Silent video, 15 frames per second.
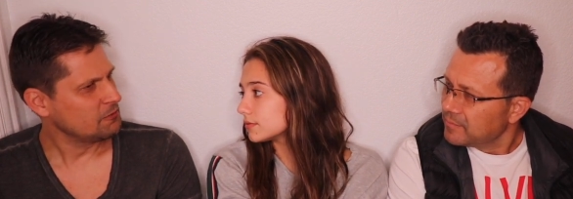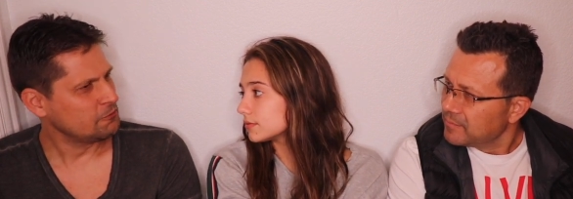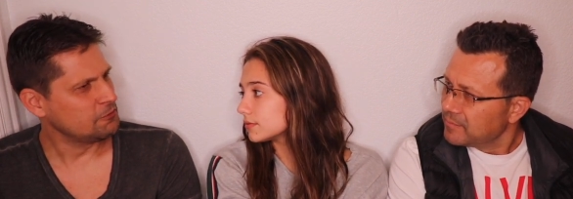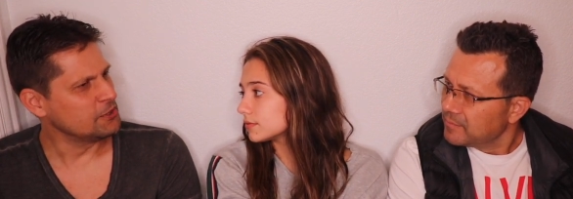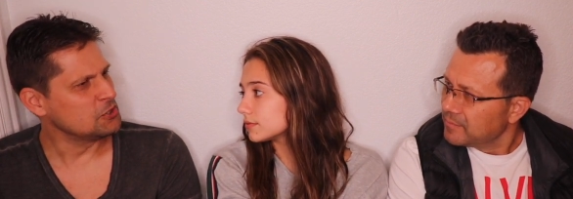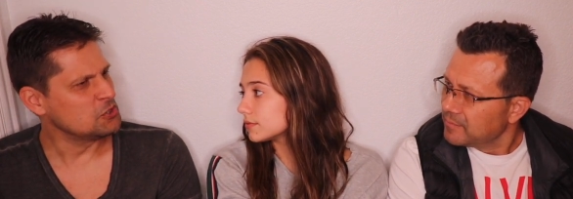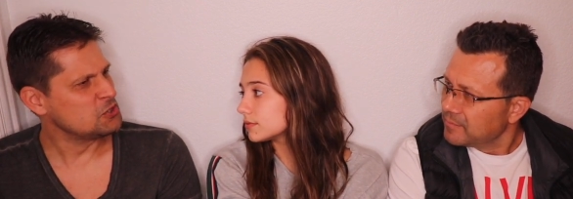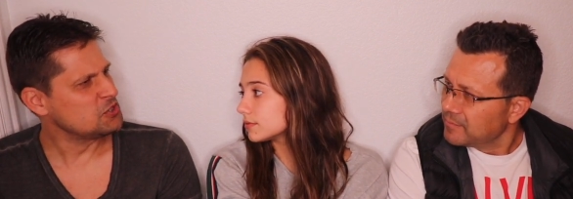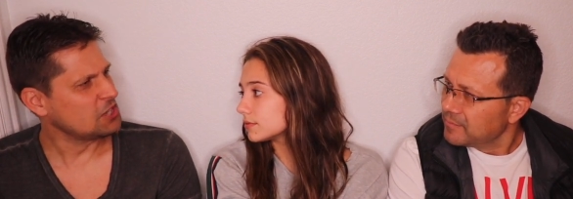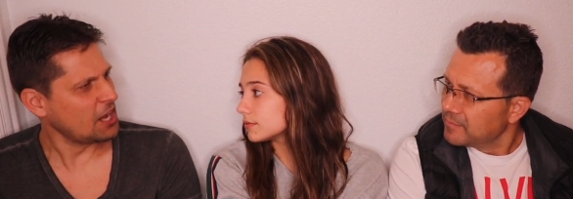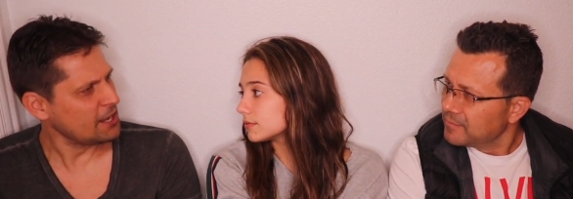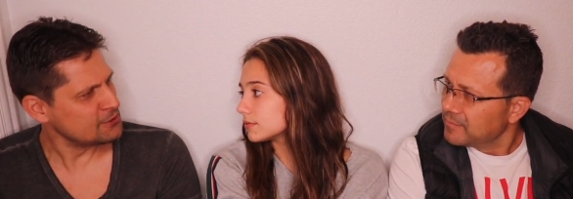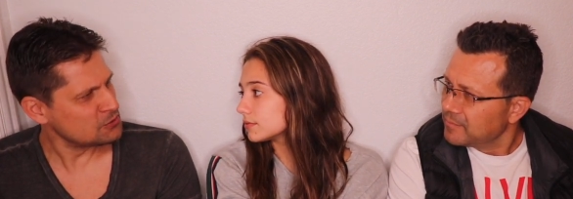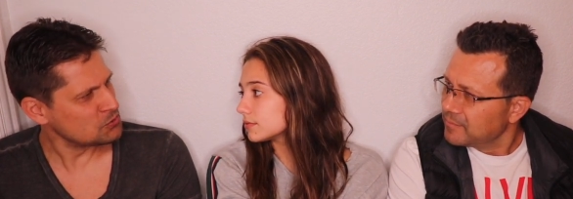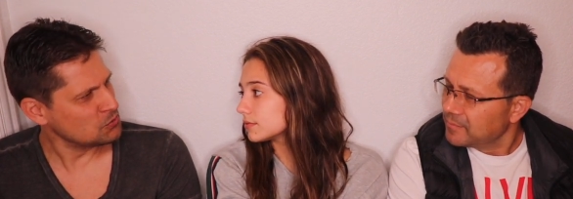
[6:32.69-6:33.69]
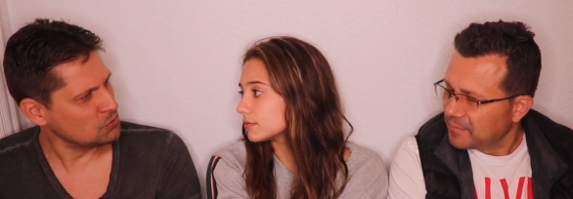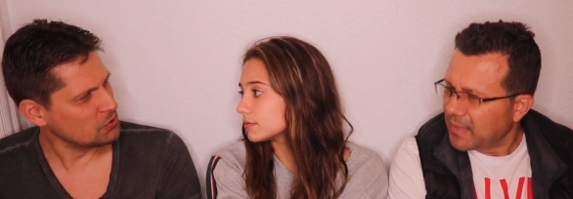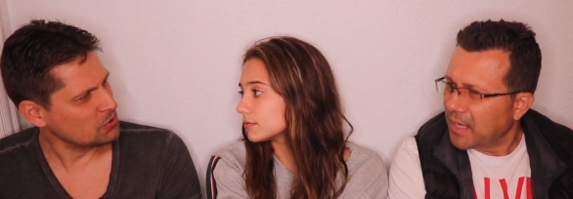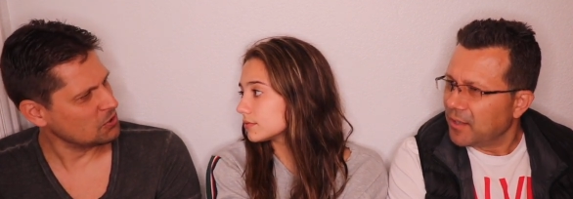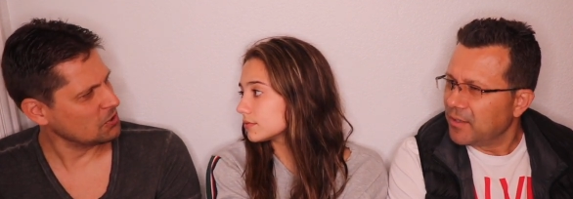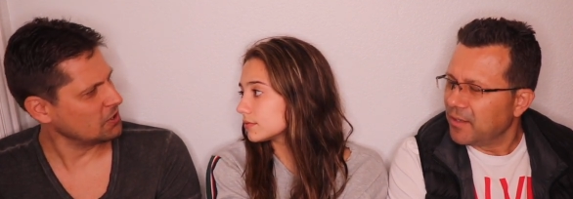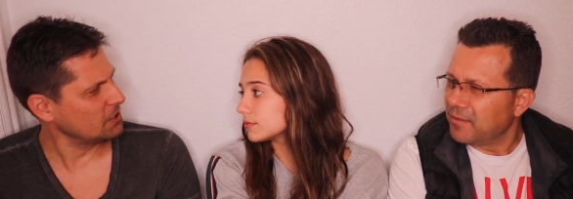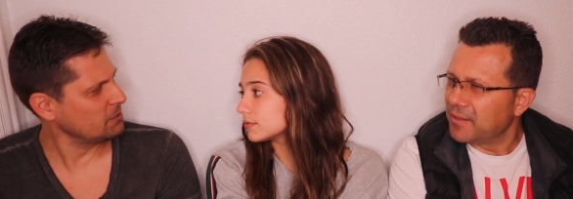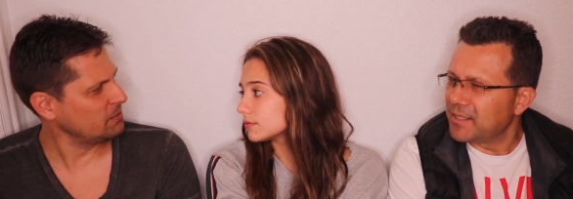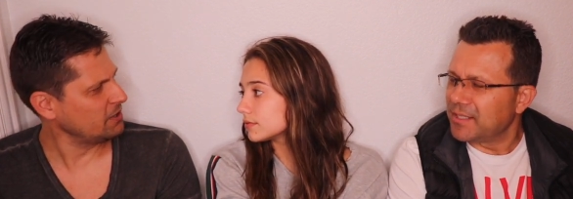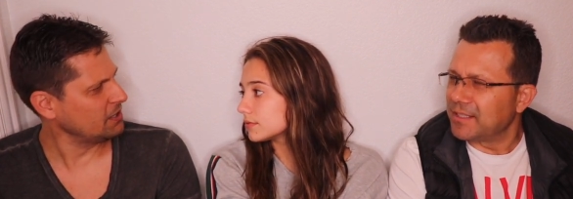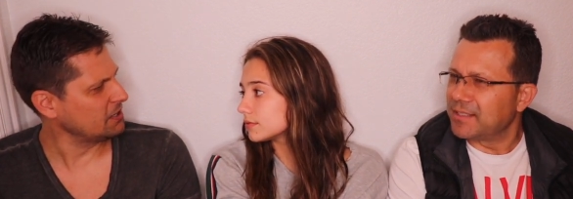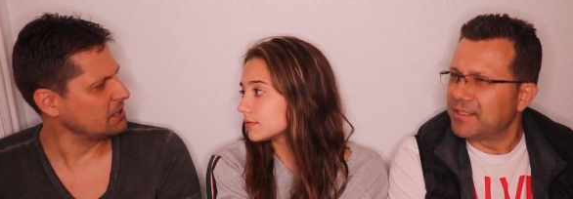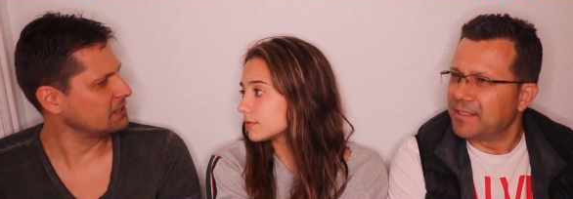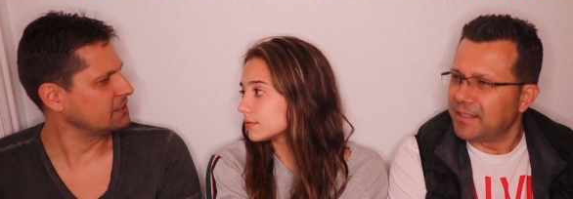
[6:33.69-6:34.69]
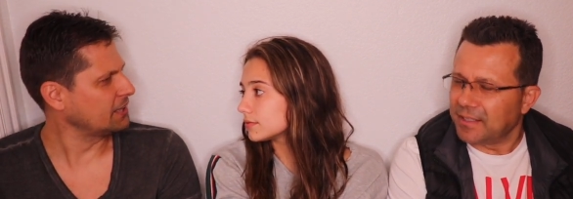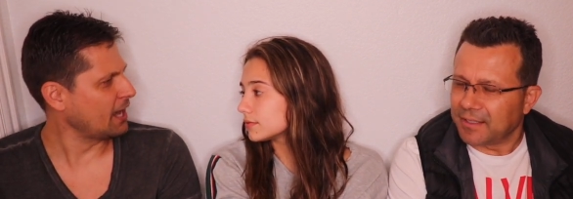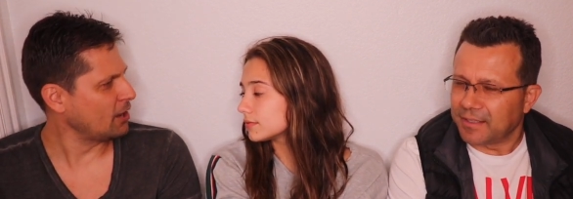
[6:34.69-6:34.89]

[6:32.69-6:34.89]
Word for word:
Speaker 1: finish high school, you're gonna be succeed. kicked